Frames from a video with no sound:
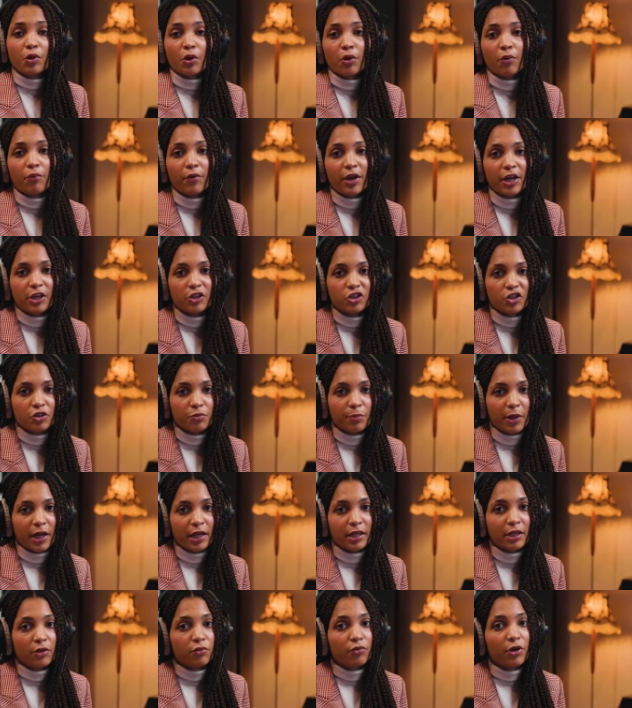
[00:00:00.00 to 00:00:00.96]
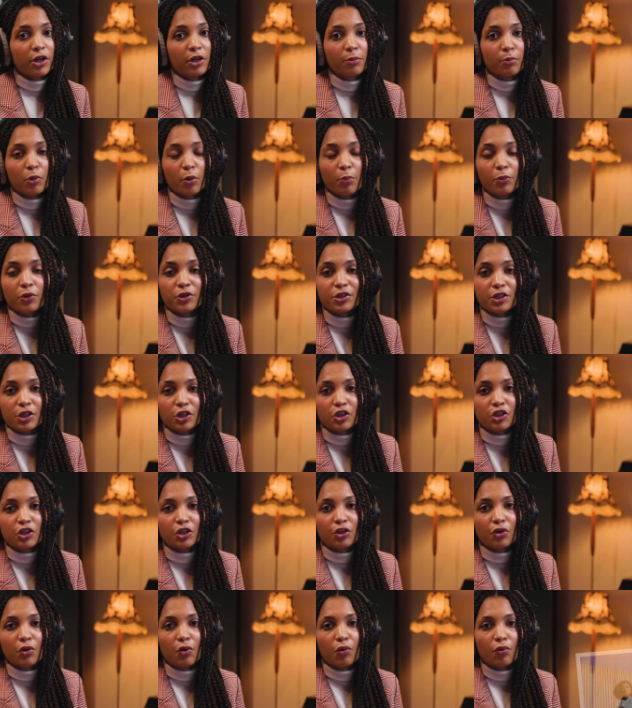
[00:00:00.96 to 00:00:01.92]
were arranged by an incredible
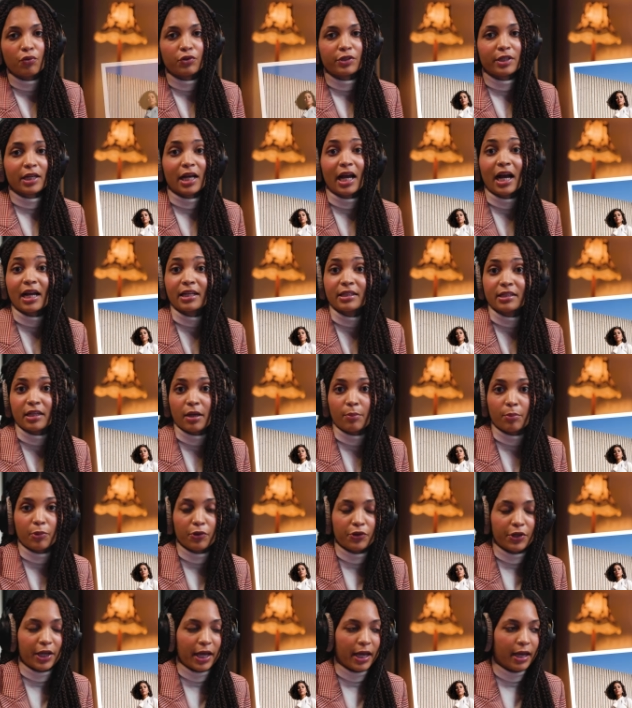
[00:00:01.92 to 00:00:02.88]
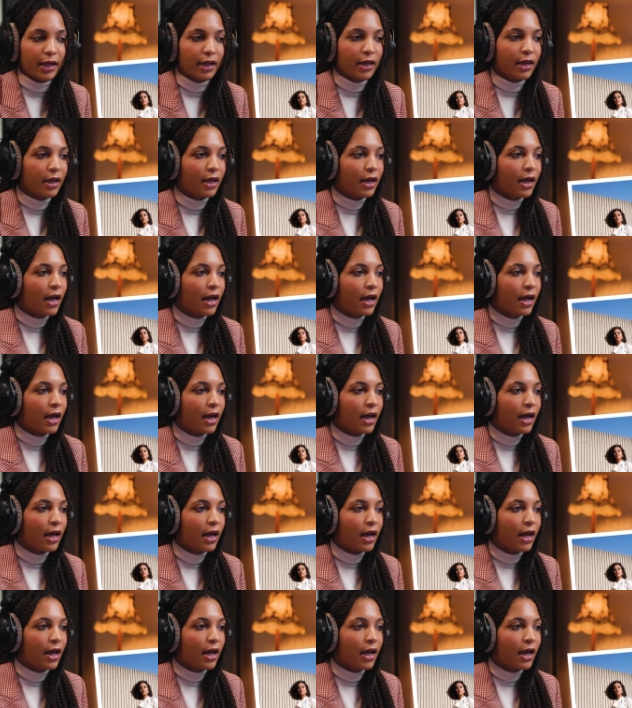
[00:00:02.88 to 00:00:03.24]
musician called Kadia Bonnet,